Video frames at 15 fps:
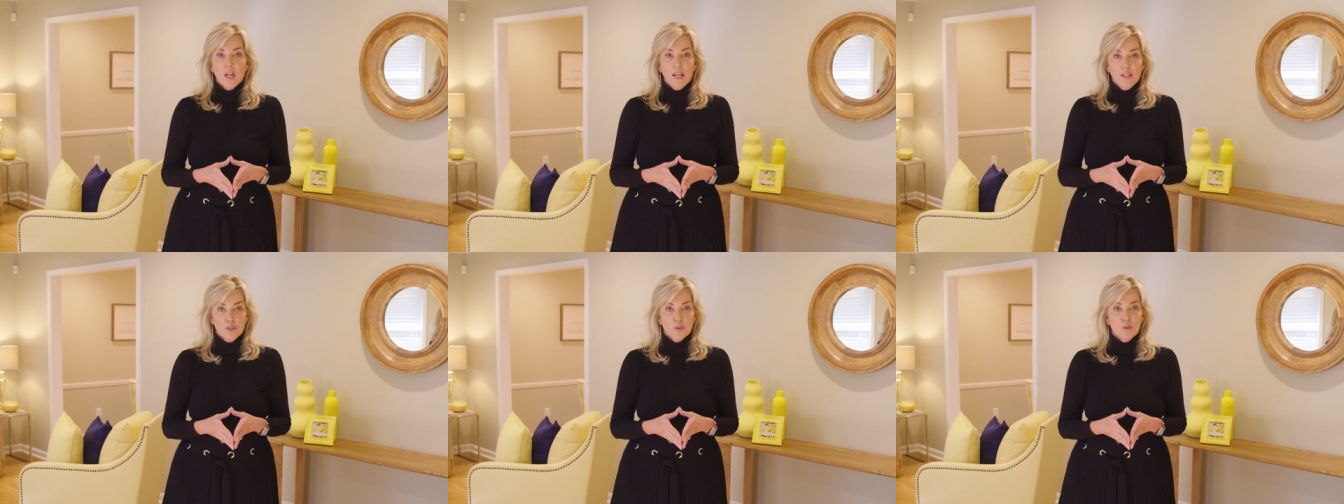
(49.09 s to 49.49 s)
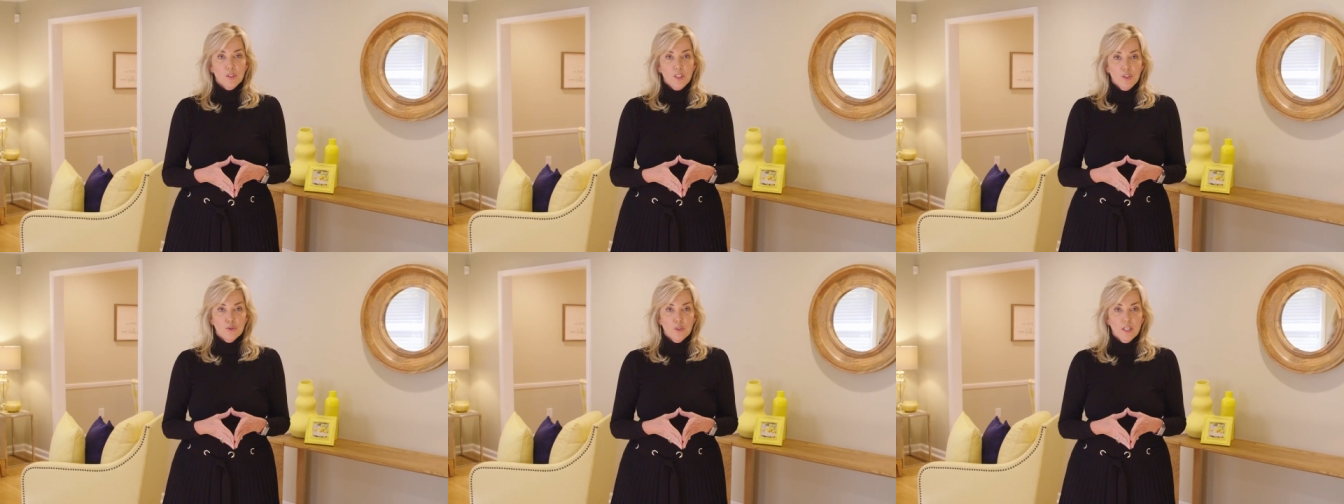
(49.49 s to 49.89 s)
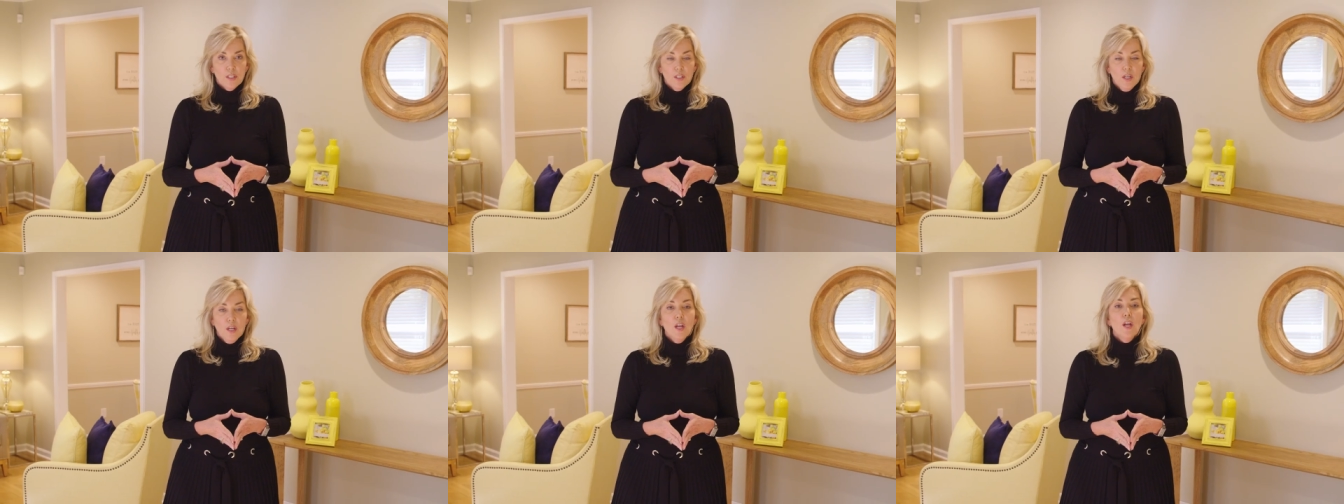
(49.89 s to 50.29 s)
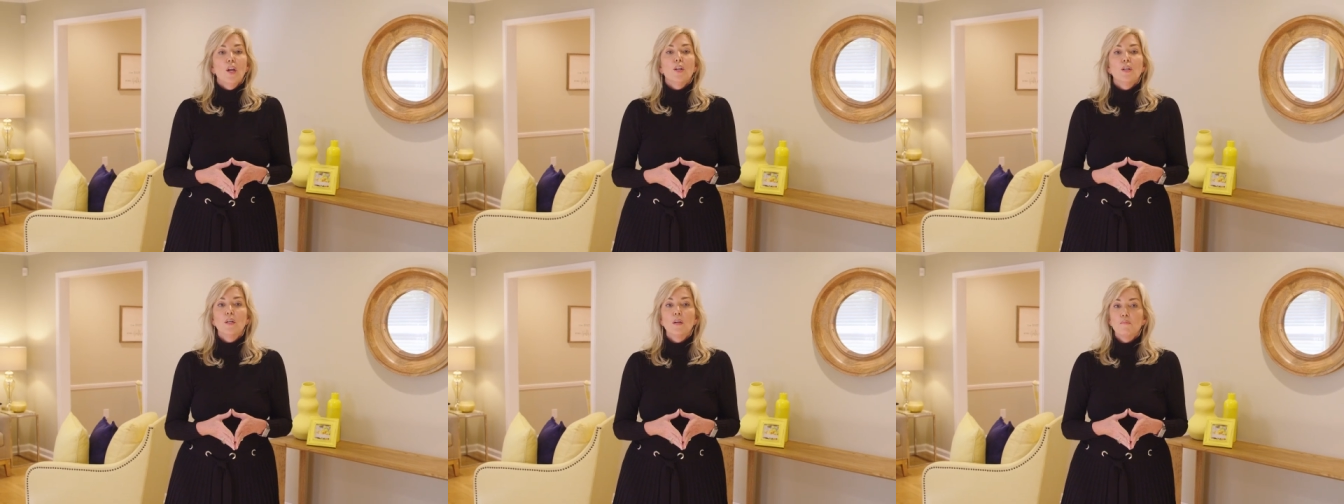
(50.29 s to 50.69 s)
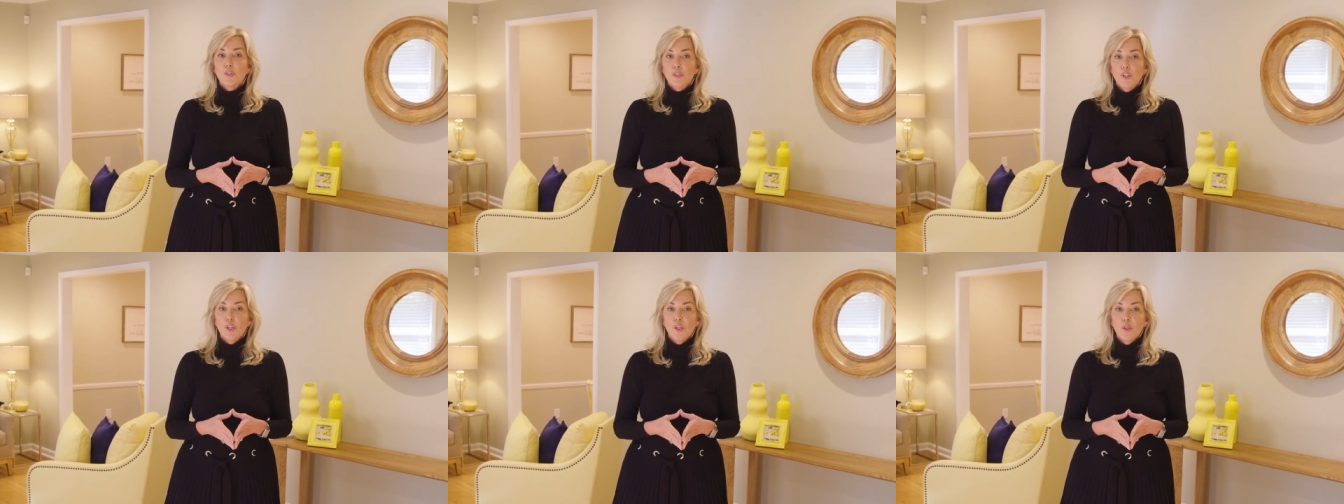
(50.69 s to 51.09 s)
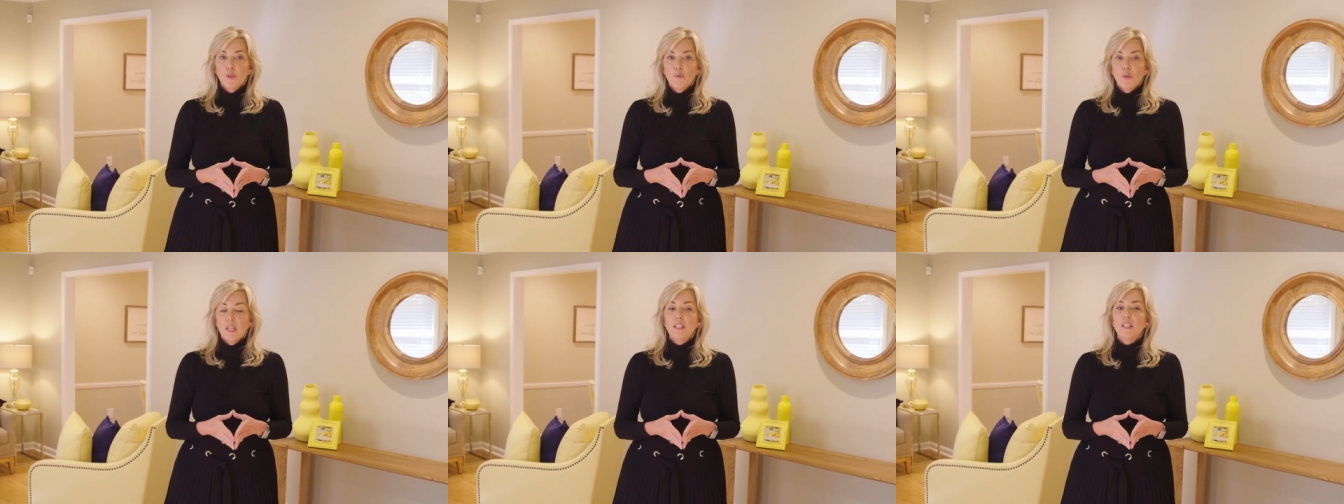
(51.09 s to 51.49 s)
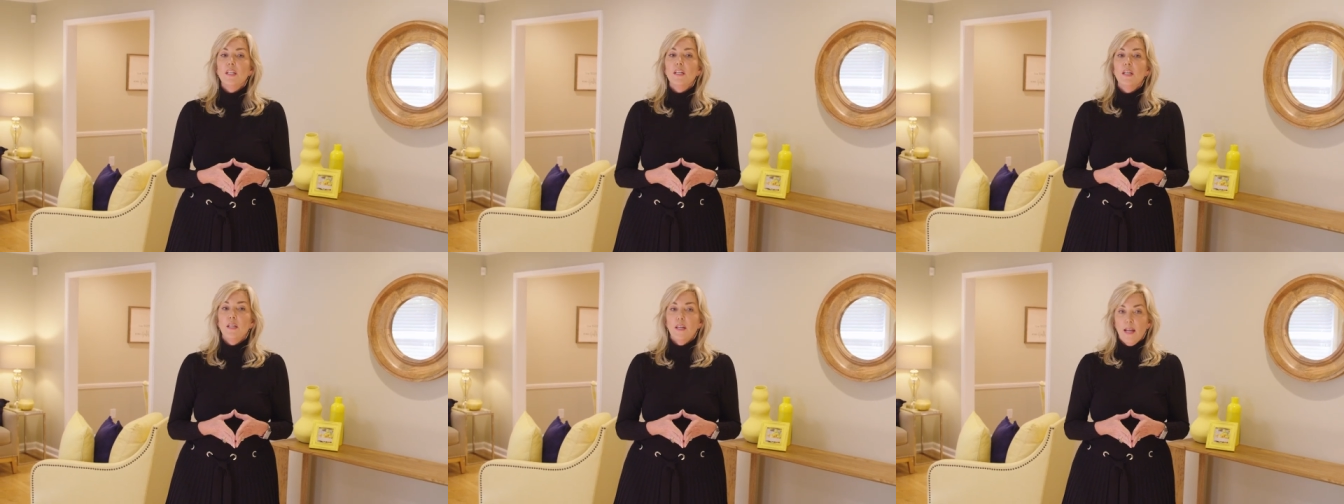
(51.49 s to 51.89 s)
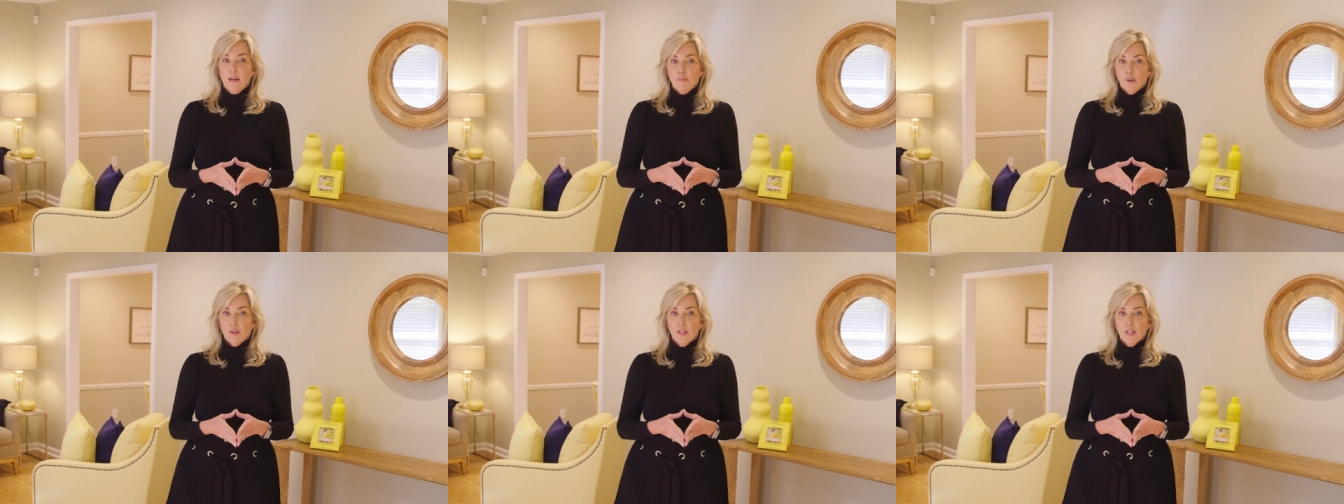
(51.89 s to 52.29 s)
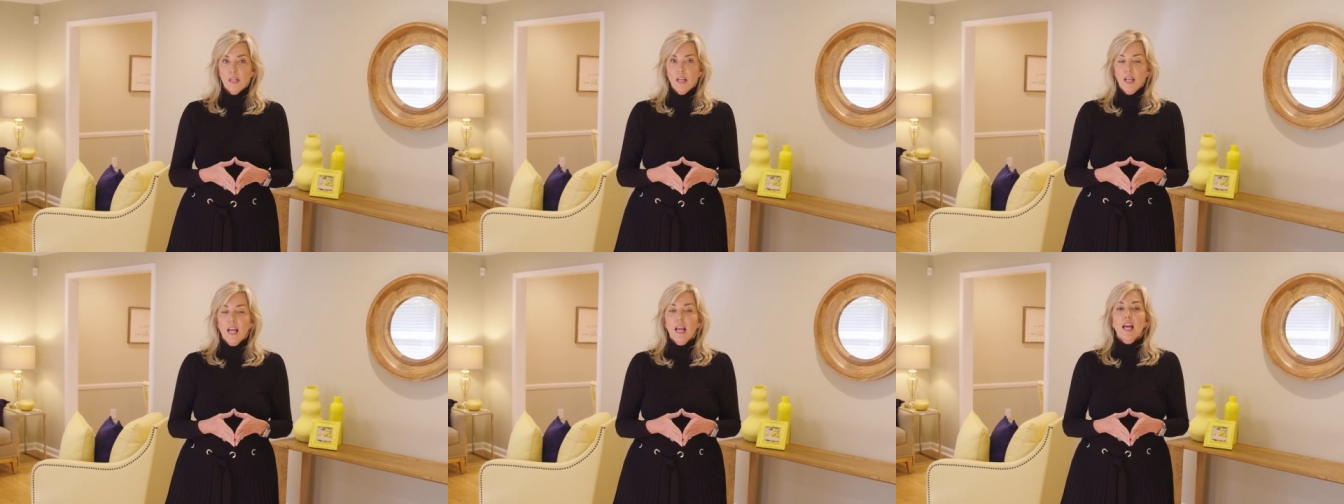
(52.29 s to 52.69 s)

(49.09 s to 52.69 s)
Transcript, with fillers: High School District. Number two, it's in a neighborhood